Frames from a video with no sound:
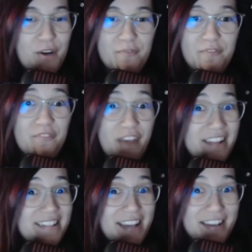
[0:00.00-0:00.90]

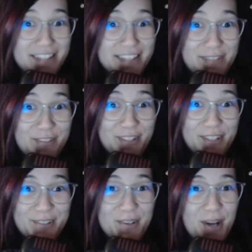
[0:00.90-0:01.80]
Fantastic for
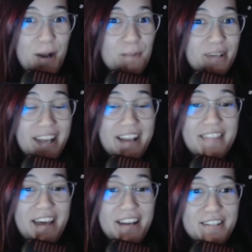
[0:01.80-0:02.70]
you, but like
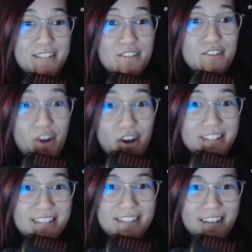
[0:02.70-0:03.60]
that is not
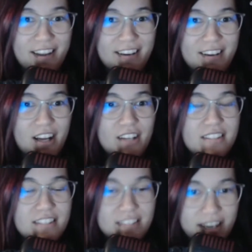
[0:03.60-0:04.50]
like
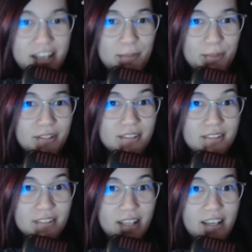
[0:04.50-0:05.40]
sustainable,
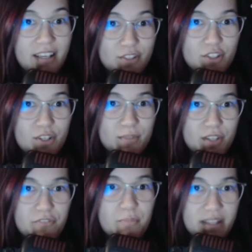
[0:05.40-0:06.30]
like in terms
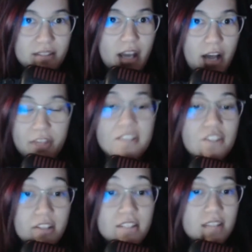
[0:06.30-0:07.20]
of mental health. It's
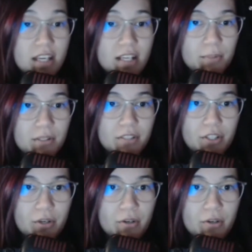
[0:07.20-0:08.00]
not sustainable, you know.